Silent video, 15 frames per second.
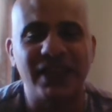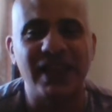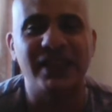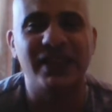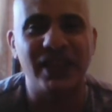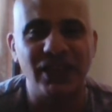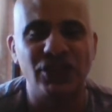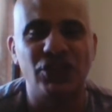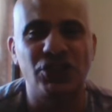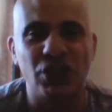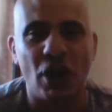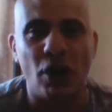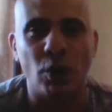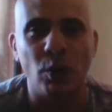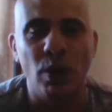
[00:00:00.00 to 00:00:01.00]
that this
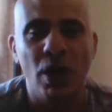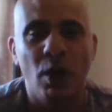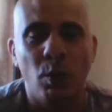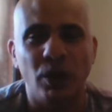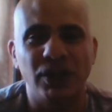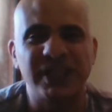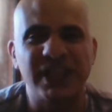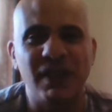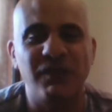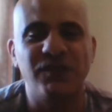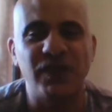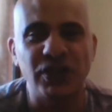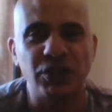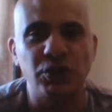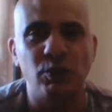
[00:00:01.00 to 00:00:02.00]
show was an
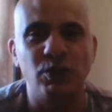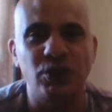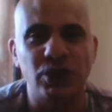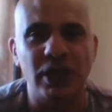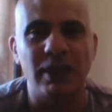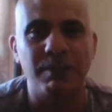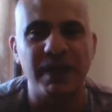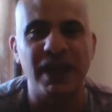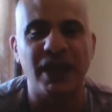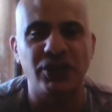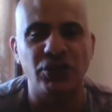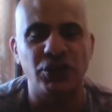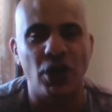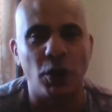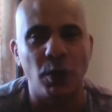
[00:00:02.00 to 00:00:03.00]
official CBS
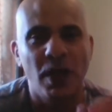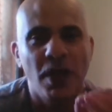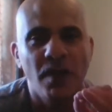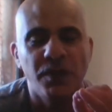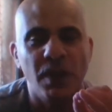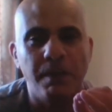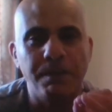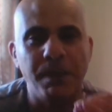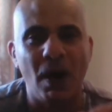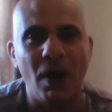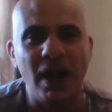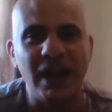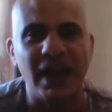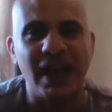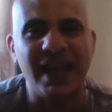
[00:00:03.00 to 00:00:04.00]
show. The
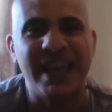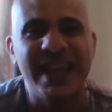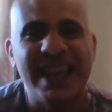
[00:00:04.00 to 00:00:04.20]
pilot